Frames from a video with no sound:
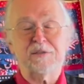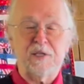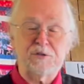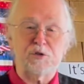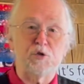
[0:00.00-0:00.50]

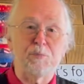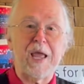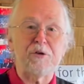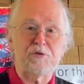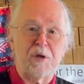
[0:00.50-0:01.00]
These are two
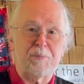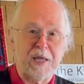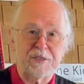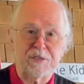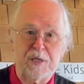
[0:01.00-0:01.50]
Patreon
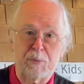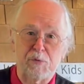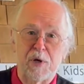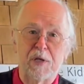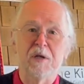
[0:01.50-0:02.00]
pages that we
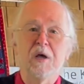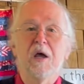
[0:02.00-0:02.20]
run,